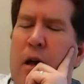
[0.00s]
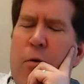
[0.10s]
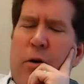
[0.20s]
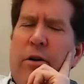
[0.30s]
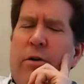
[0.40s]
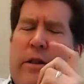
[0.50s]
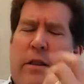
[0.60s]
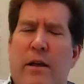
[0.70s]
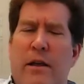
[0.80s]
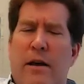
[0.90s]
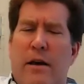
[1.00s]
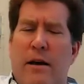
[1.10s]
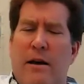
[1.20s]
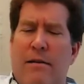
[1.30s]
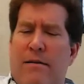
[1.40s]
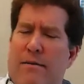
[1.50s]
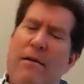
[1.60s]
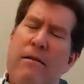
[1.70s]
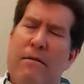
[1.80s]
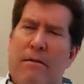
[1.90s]
We're doing the
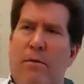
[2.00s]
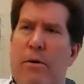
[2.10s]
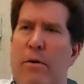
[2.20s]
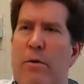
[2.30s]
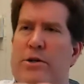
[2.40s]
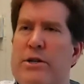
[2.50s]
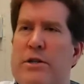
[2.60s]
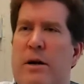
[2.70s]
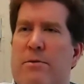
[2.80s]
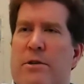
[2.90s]
we're just up